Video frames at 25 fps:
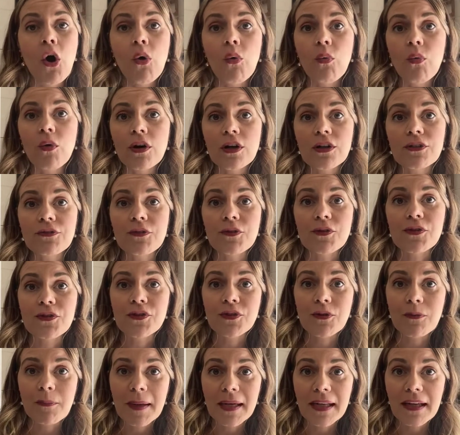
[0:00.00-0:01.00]
works for
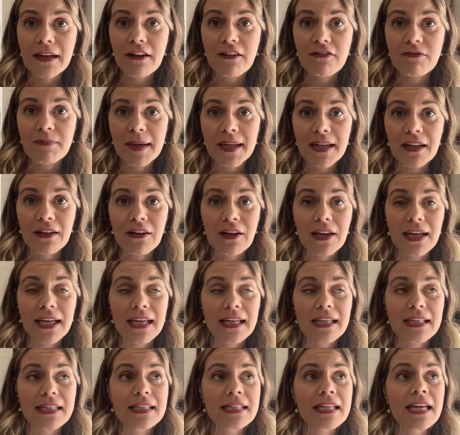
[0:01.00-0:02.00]
so many of my
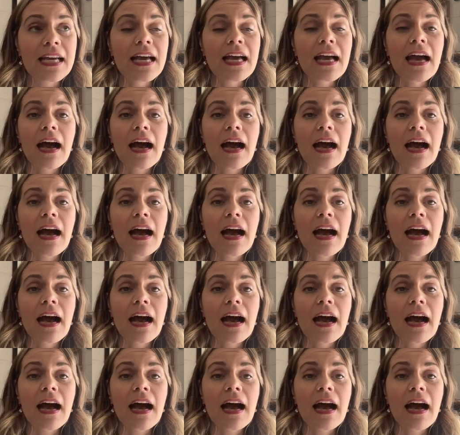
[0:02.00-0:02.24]
clients.